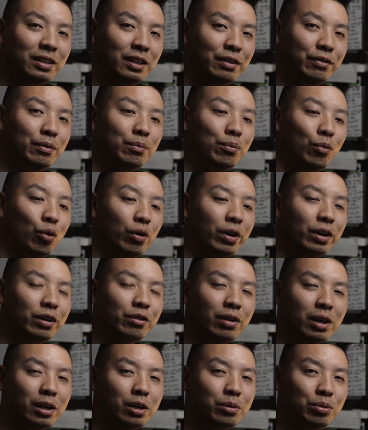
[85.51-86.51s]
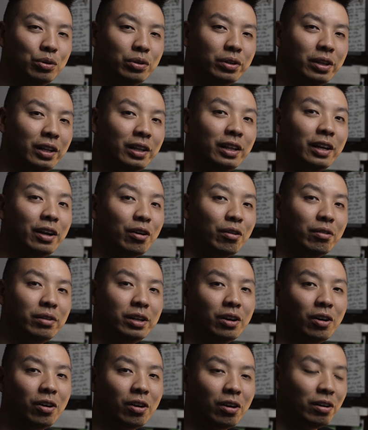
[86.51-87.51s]
even more incredible than they
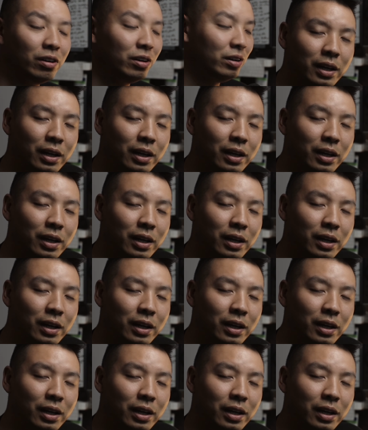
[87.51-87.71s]
already are.